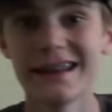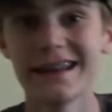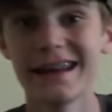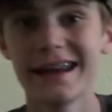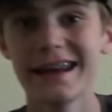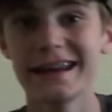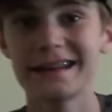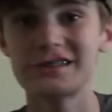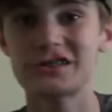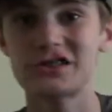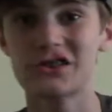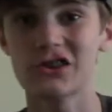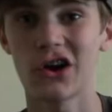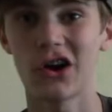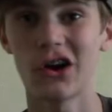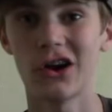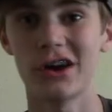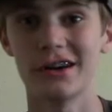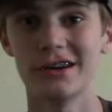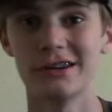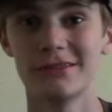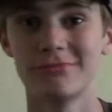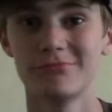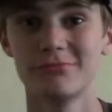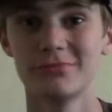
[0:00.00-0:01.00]
a
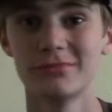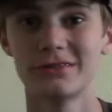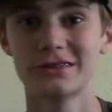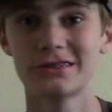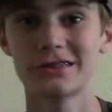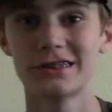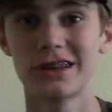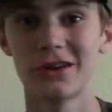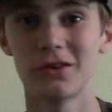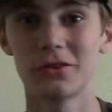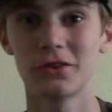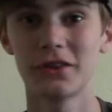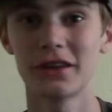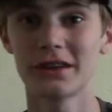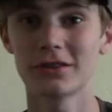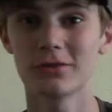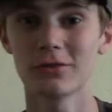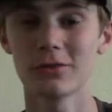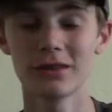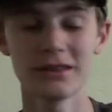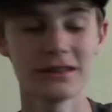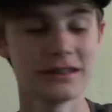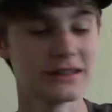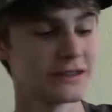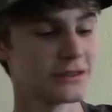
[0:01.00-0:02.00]
jar. So this
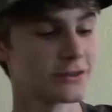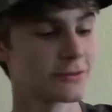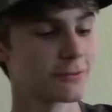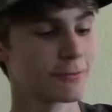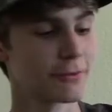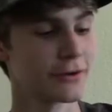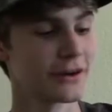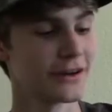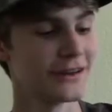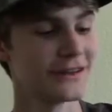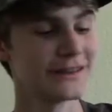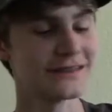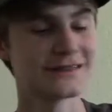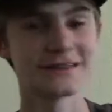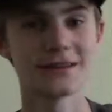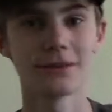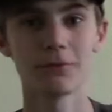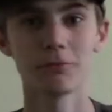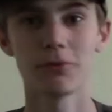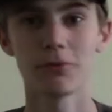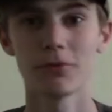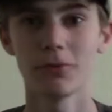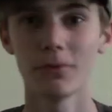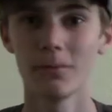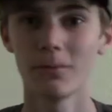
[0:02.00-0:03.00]
one is pretty
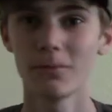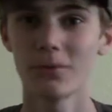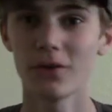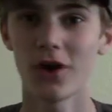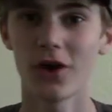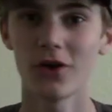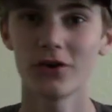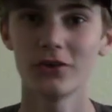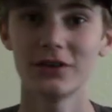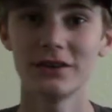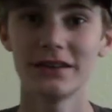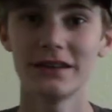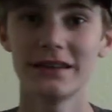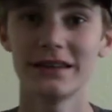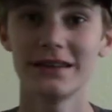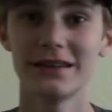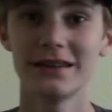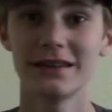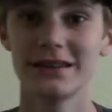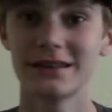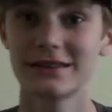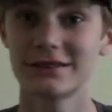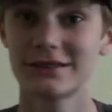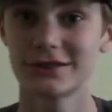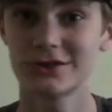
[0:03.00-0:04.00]
simple. All you
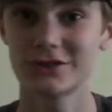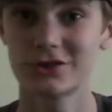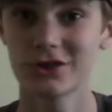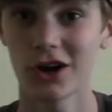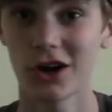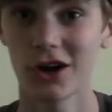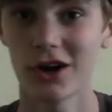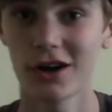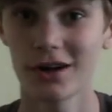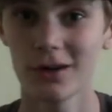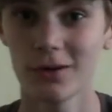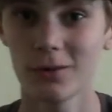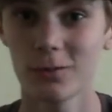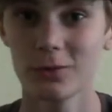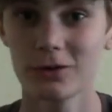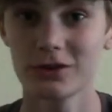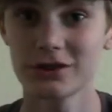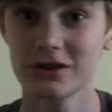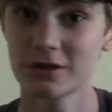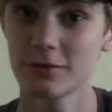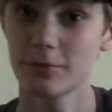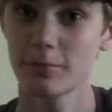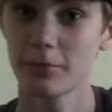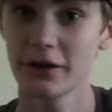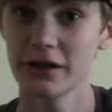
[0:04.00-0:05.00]
need is a jar, which
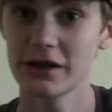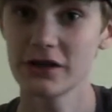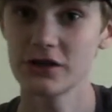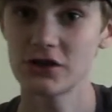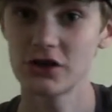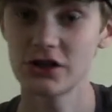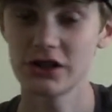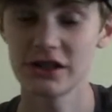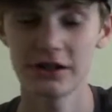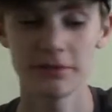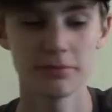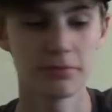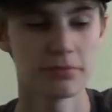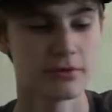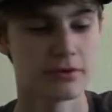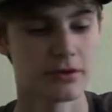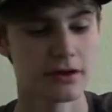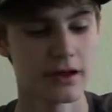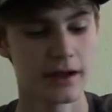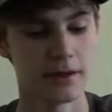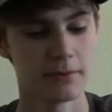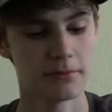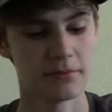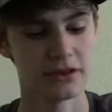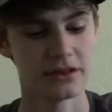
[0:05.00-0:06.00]
is pretty cheap.
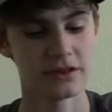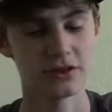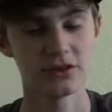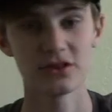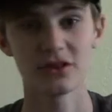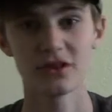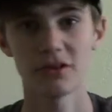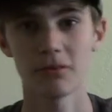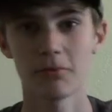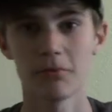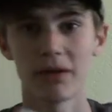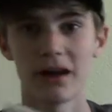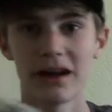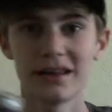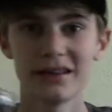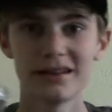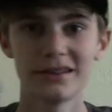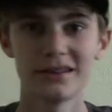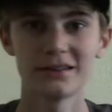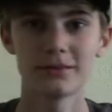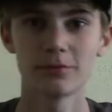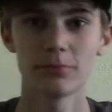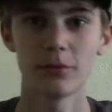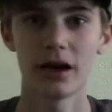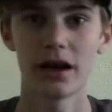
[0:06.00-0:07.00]
I mean, you can buy
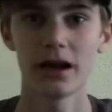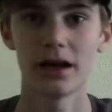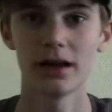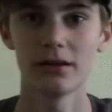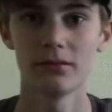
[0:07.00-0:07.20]
these by